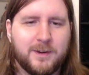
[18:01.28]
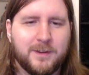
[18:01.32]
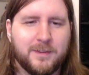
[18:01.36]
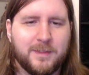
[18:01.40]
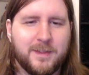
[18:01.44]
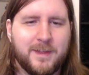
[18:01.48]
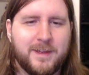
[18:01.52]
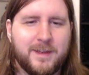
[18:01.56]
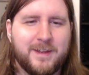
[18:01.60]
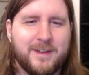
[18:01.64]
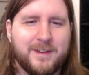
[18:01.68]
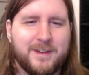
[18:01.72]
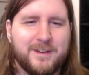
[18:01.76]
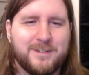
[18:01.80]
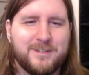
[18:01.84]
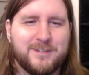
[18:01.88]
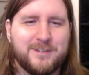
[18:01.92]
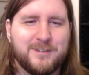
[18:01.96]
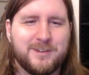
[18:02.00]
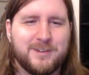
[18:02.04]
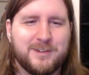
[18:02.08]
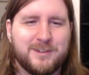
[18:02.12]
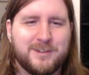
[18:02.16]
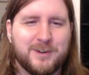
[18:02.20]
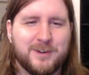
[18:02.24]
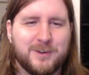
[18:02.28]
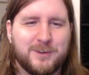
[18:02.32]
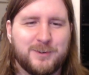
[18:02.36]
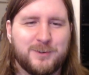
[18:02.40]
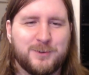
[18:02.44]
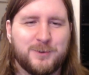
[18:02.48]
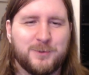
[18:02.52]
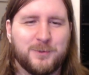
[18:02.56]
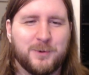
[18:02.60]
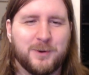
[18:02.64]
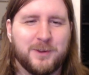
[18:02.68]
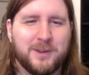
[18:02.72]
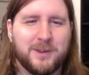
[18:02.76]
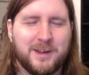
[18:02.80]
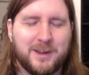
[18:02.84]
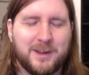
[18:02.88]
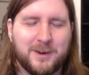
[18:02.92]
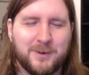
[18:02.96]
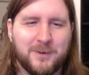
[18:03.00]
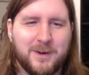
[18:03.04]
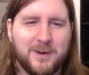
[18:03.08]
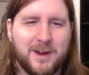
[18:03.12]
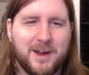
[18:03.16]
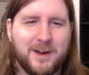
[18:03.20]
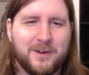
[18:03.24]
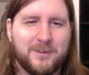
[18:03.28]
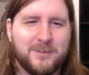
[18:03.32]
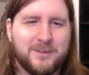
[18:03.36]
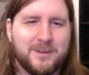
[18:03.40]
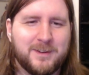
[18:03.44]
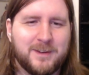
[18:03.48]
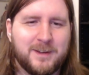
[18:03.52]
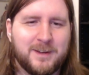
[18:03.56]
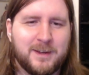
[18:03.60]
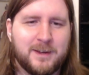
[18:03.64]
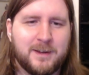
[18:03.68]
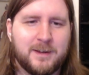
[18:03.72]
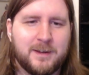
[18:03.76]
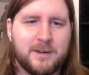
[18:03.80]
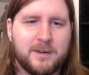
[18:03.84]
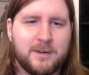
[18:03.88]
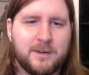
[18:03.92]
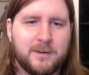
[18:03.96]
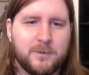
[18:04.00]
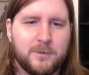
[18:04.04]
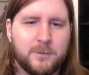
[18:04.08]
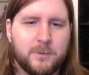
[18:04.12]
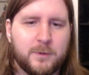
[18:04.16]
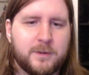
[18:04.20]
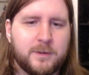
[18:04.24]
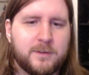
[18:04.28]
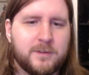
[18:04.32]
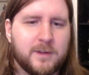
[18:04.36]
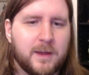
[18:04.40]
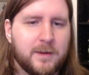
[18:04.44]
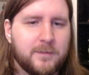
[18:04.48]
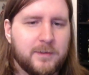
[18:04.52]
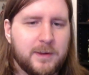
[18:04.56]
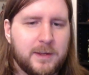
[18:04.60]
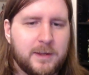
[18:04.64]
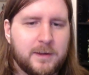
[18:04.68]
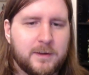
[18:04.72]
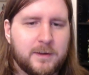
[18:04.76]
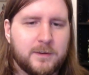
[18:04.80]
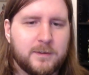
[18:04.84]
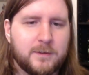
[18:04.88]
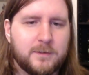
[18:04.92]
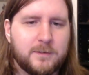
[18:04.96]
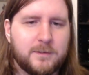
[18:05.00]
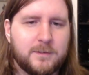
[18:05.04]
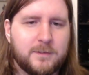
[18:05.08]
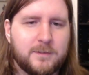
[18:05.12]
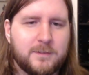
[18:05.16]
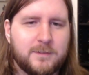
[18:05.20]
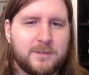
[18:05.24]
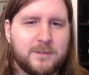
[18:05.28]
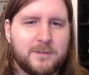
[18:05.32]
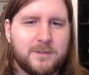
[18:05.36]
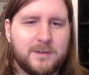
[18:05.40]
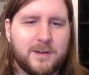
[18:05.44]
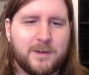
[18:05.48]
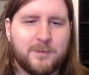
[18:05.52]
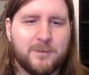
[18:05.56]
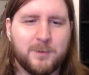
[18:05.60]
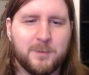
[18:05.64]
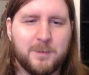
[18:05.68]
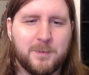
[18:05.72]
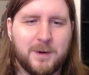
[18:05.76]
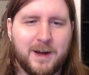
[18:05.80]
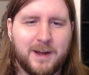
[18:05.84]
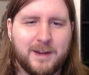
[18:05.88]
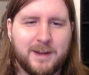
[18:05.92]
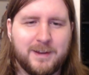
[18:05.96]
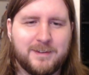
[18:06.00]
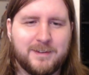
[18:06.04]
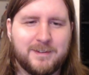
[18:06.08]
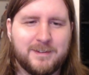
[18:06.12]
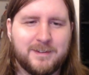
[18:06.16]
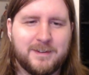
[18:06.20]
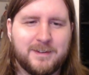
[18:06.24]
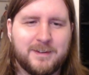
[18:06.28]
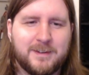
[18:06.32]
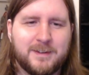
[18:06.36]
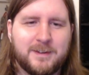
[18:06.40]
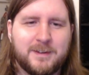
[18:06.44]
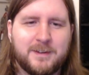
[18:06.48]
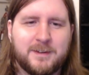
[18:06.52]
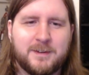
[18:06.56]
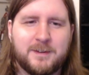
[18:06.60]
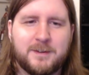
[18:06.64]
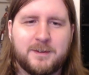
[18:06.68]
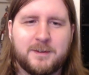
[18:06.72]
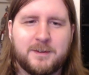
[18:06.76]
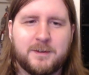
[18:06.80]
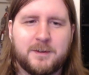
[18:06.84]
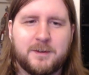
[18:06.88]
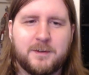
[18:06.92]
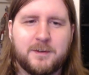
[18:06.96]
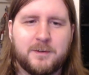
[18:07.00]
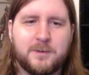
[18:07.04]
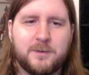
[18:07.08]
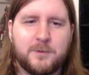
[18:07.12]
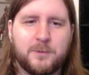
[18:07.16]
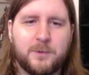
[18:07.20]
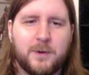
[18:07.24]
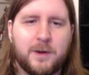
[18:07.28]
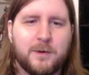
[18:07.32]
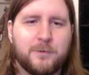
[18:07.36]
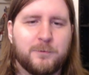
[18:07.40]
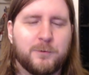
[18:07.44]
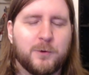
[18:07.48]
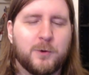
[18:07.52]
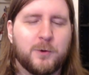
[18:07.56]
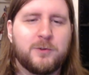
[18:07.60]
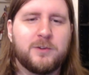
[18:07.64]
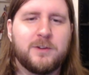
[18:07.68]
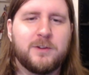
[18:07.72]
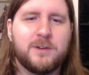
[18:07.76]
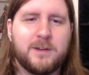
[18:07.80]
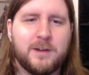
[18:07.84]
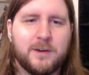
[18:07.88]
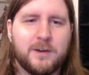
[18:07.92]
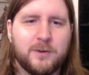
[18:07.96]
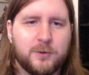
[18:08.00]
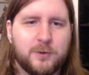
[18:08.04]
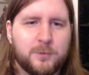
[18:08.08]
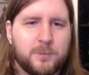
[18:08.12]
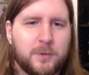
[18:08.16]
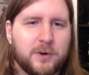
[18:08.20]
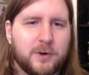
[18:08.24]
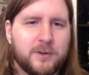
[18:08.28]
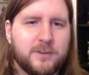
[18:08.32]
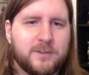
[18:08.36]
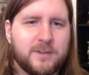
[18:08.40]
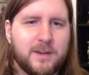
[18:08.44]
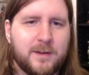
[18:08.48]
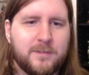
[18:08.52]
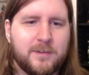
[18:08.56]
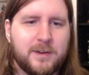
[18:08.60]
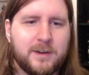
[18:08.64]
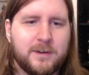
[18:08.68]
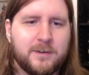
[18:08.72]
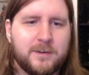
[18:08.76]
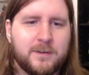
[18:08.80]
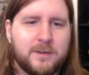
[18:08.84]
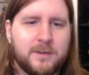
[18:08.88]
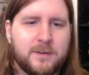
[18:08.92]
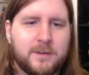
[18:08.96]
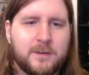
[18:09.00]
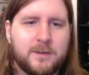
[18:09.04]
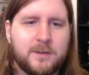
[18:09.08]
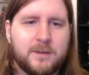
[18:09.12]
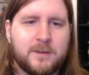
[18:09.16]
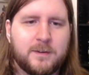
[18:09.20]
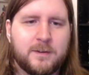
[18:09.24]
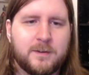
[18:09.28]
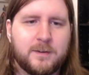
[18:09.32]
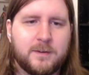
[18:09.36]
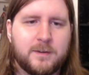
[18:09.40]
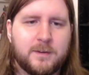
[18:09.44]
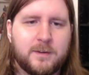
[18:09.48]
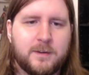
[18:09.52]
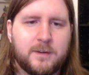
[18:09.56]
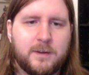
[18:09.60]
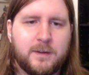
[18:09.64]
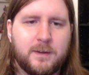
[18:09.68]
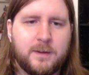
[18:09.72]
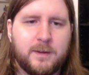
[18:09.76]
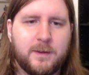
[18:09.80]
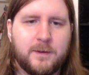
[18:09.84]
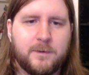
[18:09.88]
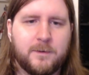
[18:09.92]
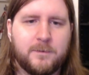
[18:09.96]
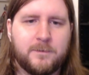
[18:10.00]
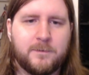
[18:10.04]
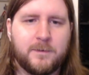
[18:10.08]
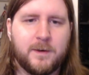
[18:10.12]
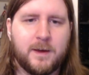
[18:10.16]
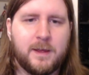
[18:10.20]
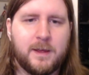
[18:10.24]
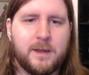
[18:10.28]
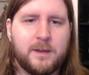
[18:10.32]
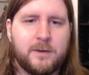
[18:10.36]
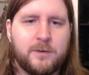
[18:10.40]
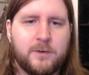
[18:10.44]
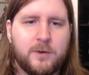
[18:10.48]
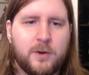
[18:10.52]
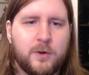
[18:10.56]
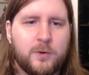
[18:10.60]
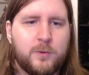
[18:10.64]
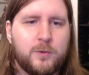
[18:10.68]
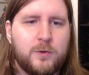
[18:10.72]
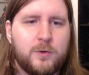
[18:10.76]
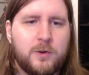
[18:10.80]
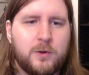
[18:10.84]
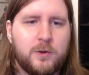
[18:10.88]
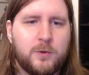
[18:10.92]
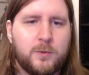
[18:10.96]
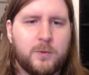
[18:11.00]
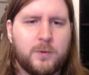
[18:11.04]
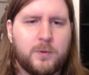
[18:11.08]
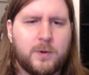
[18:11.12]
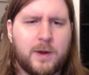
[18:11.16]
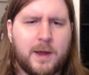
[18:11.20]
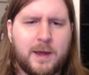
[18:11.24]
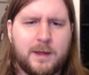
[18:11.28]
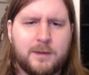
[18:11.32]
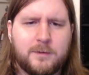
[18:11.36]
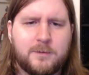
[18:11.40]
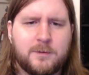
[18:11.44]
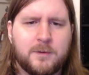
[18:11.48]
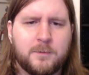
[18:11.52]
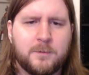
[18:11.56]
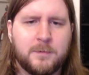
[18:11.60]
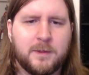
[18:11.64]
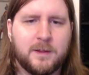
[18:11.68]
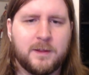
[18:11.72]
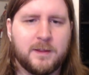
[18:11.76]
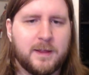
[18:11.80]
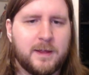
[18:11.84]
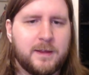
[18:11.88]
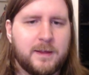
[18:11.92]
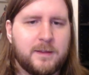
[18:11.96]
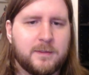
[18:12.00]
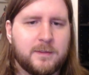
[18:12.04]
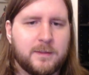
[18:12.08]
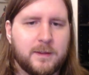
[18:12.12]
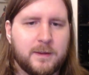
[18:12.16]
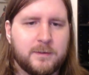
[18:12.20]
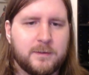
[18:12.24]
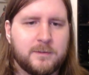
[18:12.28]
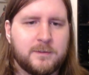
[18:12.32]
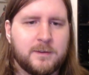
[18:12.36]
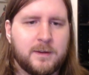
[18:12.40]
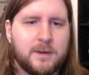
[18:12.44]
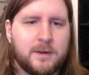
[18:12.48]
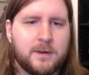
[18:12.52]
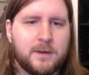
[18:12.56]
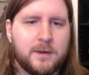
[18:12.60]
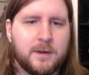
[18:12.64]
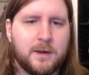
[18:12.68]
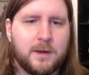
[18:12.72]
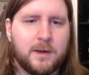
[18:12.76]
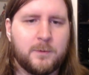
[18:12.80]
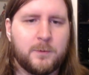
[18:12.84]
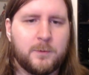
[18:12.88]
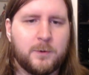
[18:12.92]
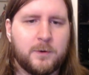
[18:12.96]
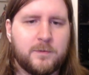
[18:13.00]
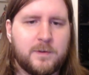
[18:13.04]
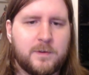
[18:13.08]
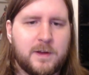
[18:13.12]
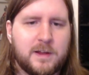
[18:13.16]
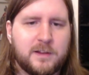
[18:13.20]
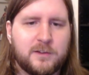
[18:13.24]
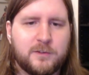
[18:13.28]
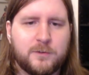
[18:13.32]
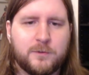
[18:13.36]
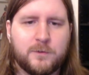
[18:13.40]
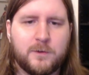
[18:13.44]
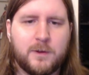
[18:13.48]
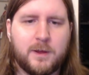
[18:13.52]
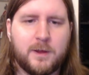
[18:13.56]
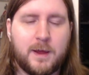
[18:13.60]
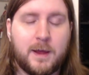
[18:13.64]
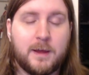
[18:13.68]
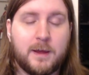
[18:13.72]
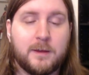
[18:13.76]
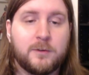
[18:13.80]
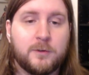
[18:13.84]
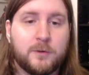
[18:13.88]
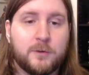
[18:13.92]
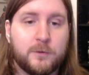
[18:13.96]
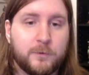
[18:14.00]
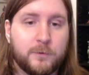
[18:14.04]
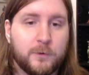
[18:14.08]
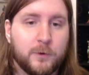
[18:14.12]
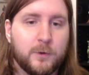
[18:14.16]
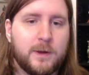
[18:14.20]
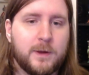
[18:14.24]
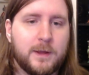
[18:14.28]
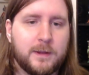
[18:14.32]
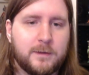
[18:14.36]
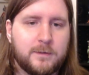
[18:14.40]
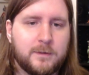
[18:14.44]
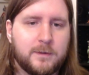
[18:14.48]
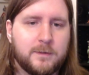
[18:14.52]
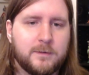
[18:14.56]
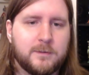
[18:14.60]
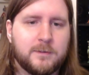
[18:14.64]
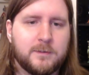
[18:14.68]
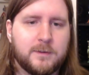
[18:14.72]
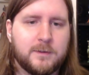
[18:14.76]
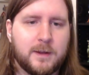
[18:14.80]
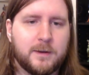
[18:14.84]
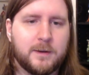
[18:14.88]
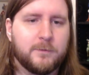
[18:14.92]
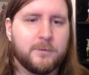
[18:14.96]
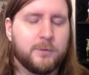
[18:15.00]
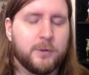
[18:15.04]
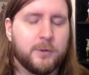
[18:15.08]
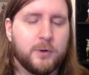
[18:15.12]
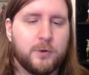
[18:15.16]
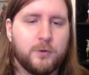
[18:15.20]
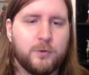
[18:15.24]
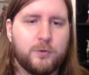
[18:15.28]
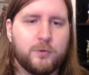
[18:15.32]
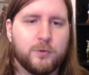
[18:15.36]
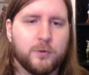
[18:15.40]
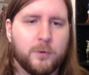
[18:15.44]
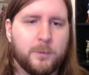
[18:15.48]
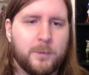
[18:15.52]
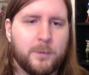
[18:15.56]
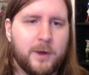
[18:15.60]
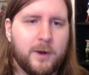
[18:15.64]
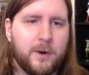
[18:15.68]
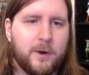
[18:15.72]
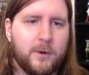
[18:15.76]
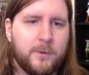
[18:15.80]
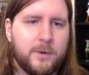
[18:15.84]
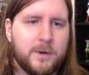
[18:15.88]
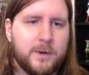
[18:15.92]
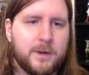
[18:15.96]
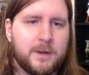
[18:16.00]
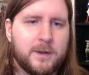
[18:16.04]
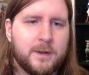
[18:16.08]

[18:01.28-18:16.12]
And then she starts twirling it around. What's heavy? never mind. We have Frozen Tears, Part 7. If I had known you had something like this, I would have asked, asked for it instead of the neutral bow.